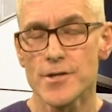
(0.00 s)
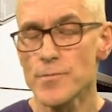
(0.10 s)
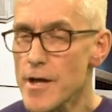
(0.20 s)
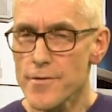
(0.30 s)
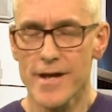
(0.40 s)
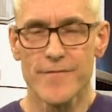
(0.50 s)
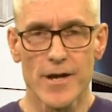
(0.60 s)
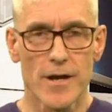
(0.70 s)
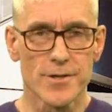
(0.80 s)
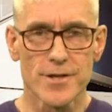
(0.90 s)
So we don't
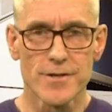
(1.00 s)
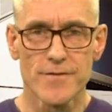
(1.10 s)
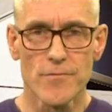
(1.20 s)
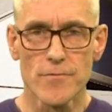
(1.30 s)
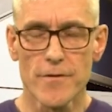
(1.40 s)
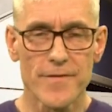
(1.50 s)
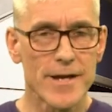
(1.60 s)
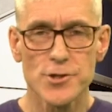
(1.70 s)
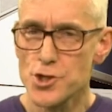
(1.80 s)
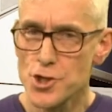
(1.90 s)
have the answers for all of
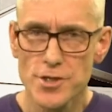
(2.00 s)
that.